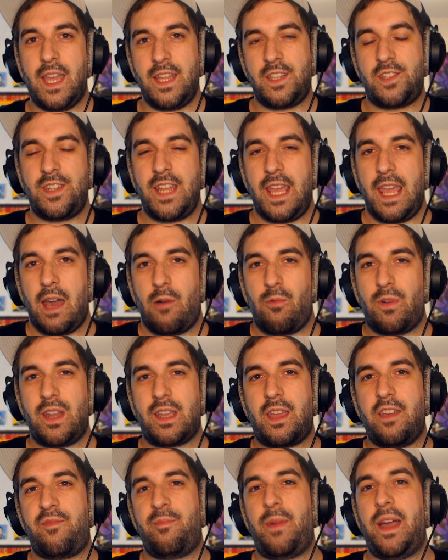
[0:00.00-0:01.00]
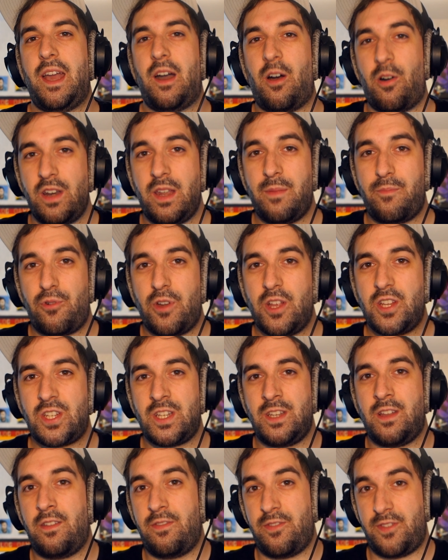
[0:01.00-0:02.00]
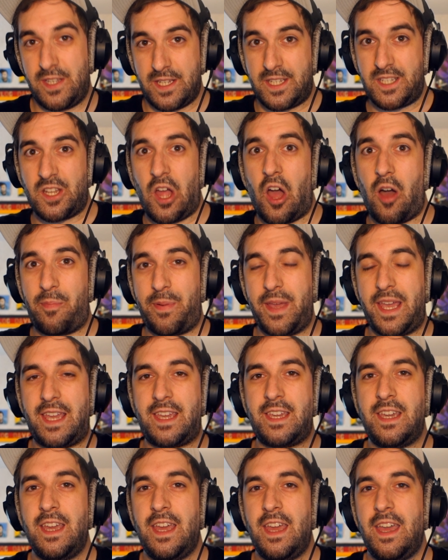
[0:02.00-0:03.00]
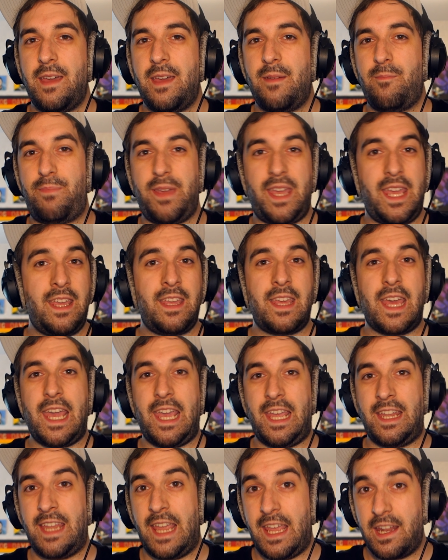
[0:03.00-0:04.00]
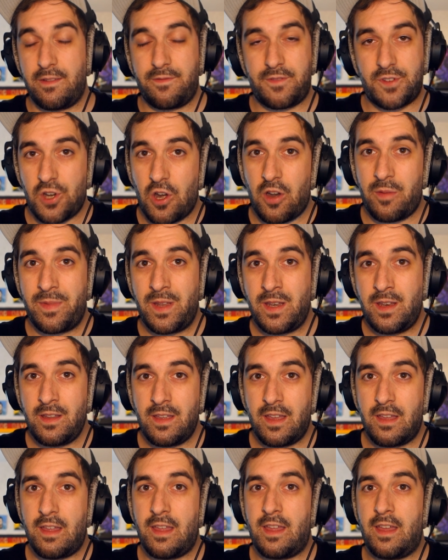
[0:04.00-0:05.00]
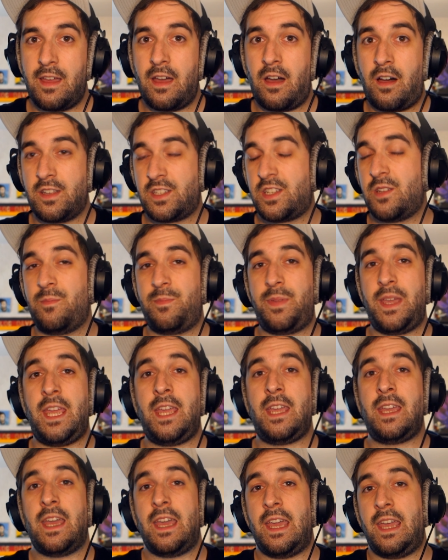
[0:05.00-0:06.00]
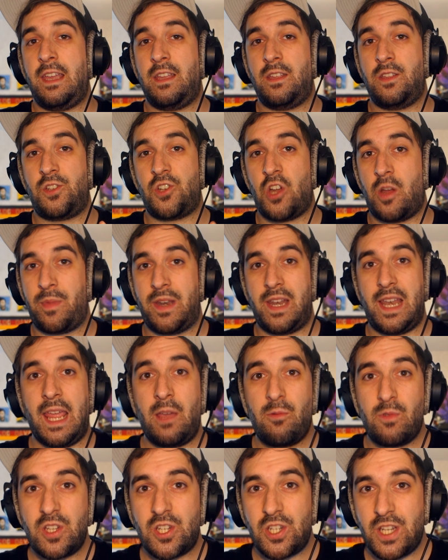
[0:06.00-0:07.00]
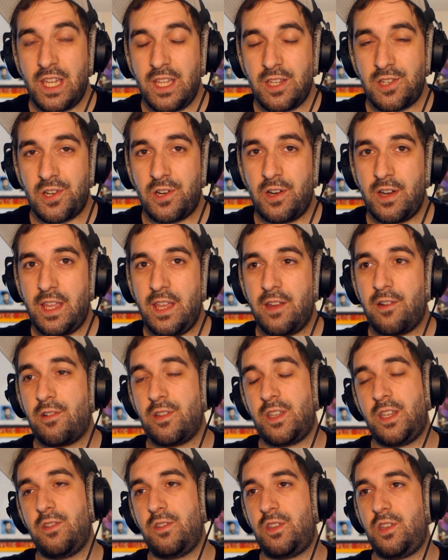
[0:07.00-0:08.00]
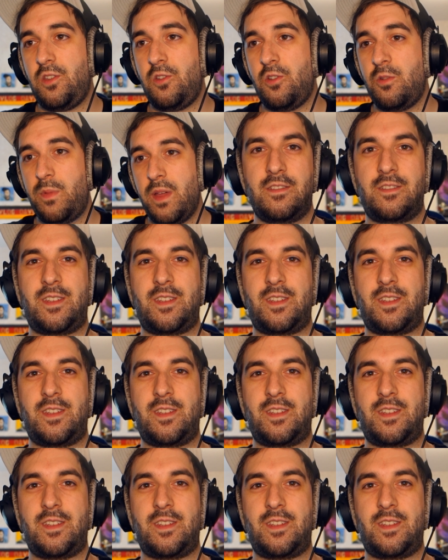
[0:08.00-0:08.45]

And today I want to give my own impression on this topic being a native German, uh, also being a German language teacher here on YouTube.